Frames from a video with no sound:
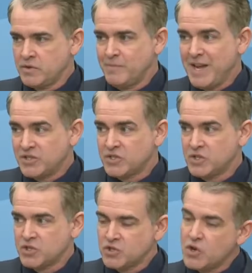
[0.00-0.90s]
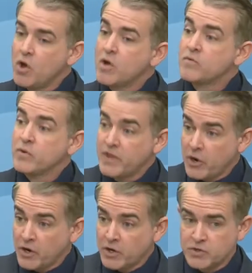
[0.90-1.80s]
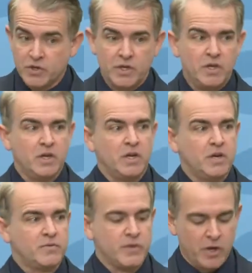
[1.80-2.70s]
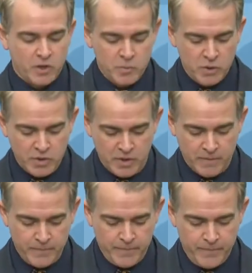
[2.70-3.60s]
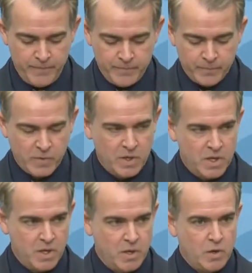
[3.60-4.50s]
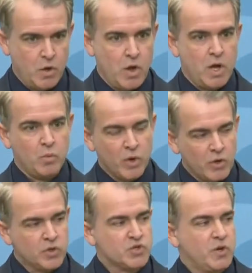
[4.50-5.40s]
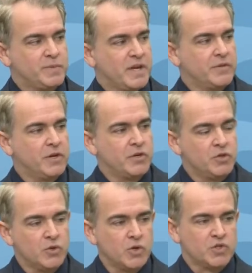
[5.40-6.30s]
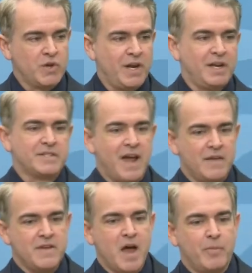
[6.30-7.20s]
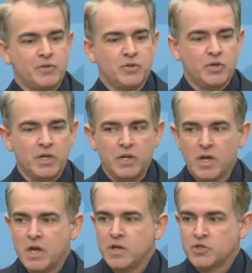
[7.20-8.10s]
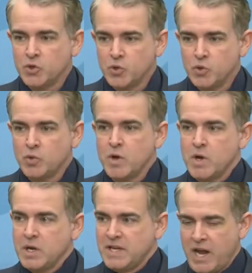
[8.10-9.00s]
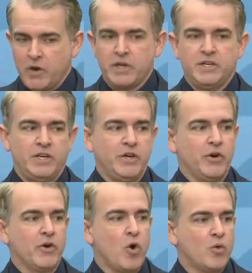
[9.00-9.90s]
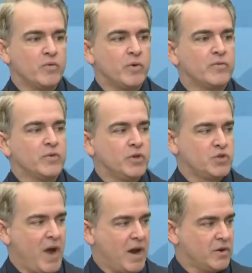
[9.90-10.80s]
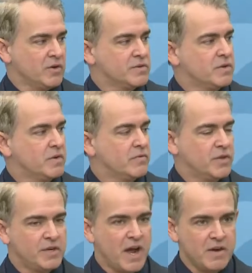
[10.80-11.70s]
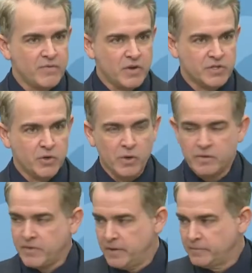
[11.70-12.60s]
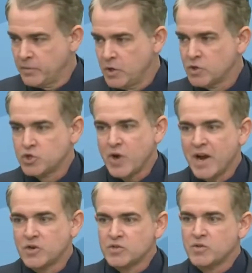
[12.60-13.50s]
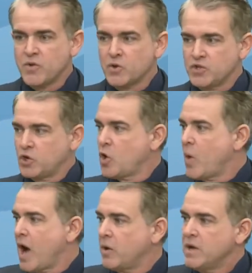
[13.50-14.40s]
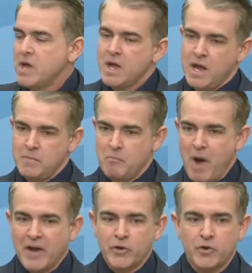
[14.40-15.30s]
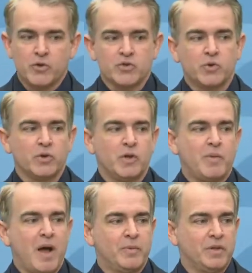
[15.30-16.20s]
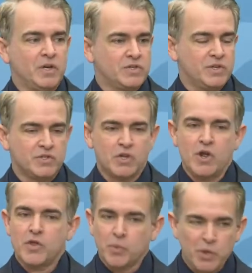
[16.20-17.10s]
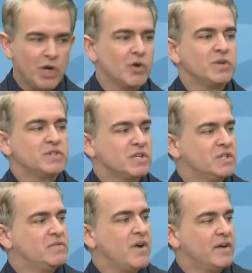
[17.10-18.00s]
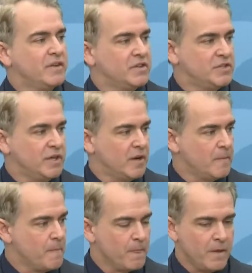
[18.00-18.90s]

make decisions for their country and for their community. In one of those trips out there to do those trainings, I had the opportunity to carry gear over for the trackers for the Dian Fossey Gorilla Fund. The trackers are the folks that go out and monitor those gorilla populations 365 days a year.